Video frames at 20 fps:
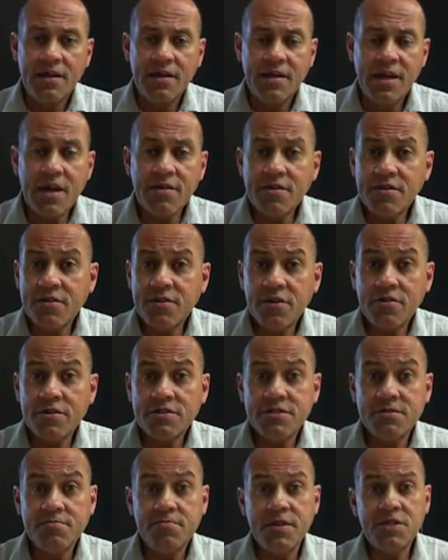Now that the
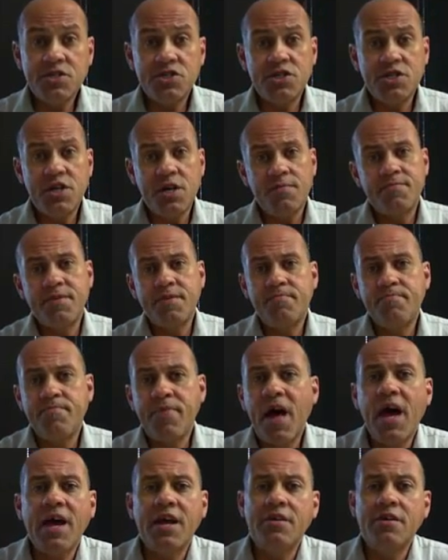goods have been shipped, the
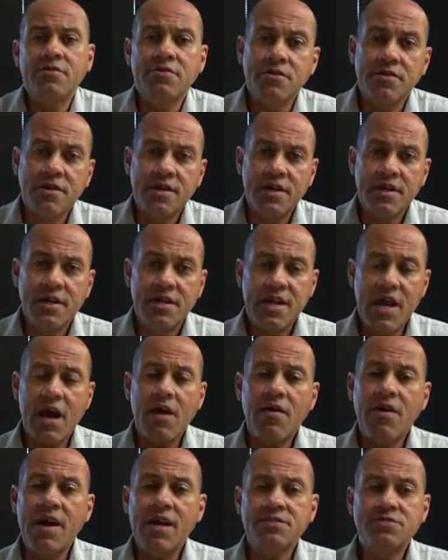buyer
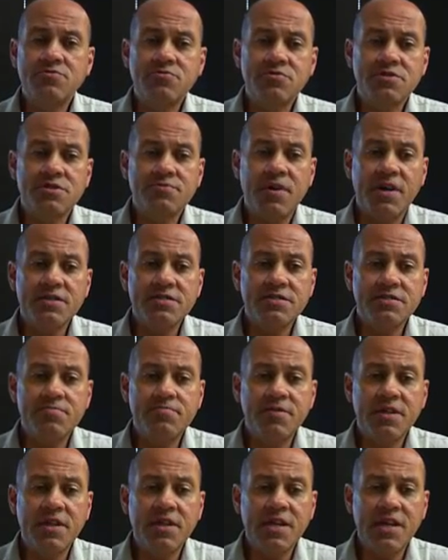now has a
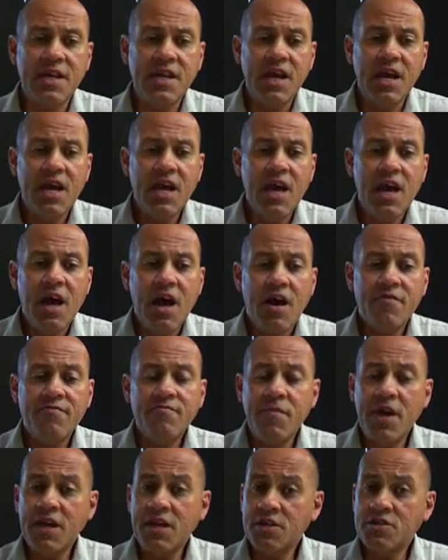responsibility of
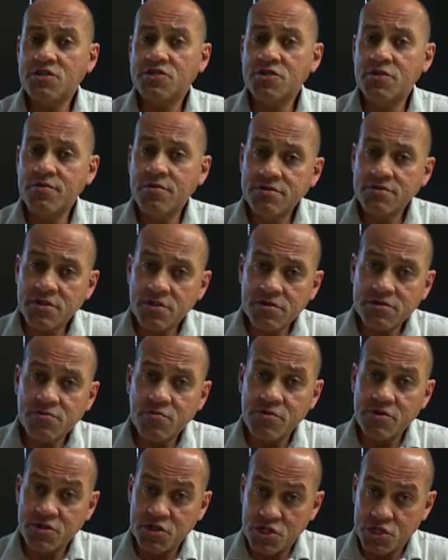making sure those goods
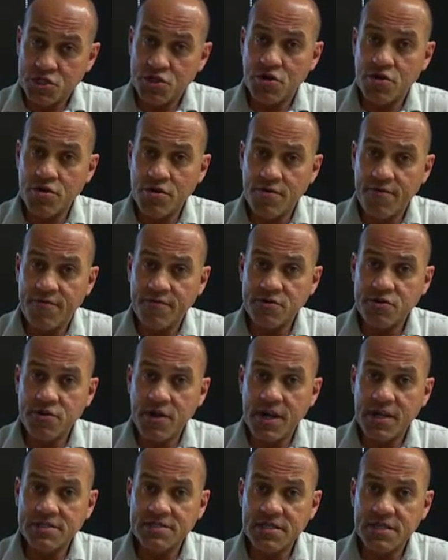were insured for
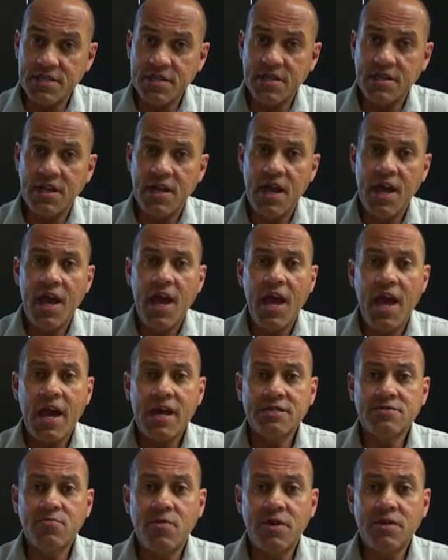transit,
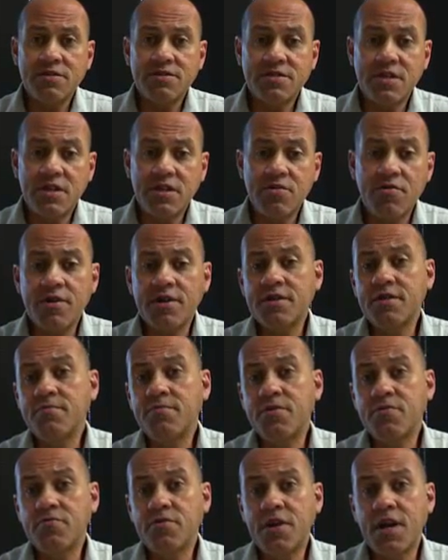as well as clearing them
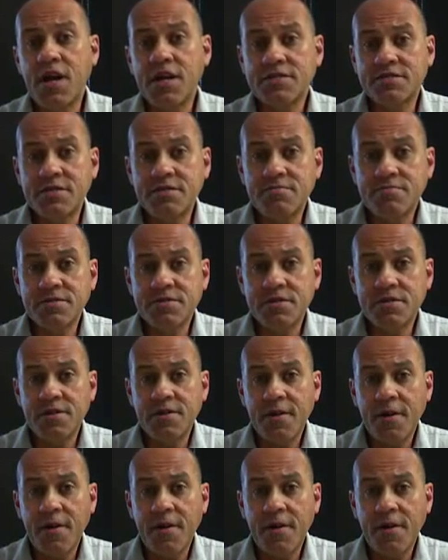through customs,